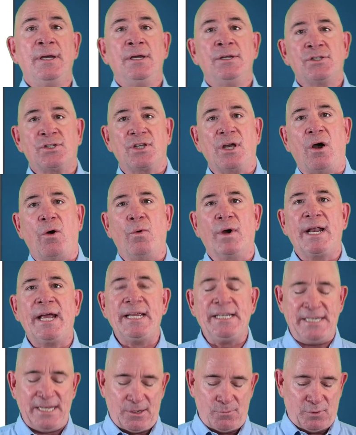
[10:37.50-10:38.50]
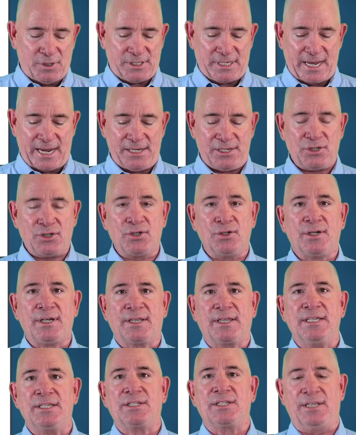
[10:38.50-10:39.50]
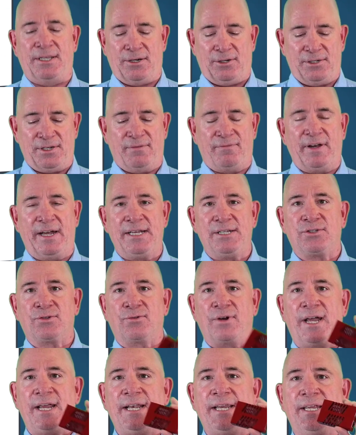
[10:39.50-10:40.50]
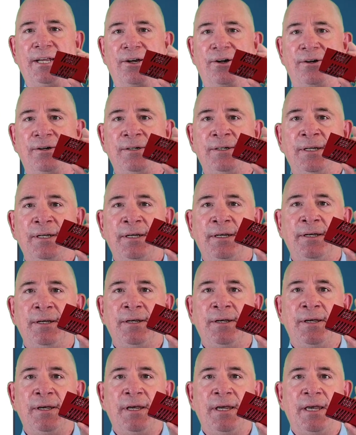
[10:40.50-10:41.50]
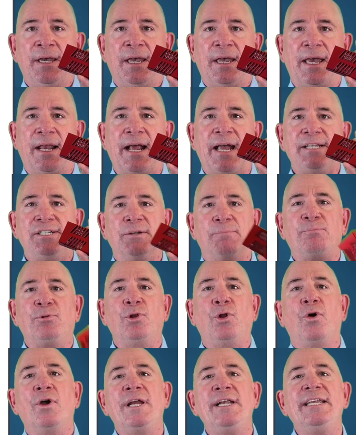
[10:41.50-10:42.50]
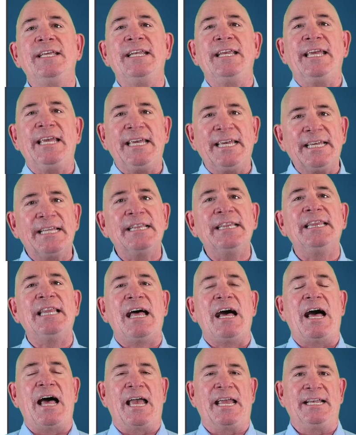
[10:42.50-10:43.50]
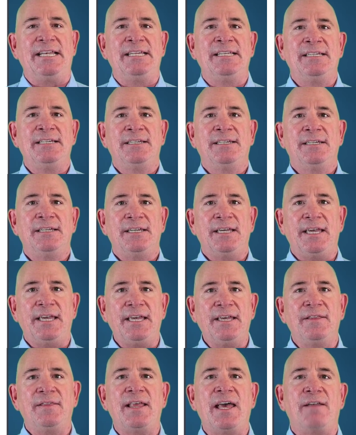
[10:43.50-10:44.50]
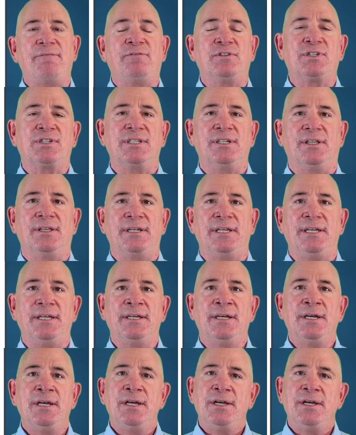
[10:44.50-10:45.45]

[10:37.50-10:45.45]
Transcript: So what I did was I took this little device right here and I deployed it in line in that facility.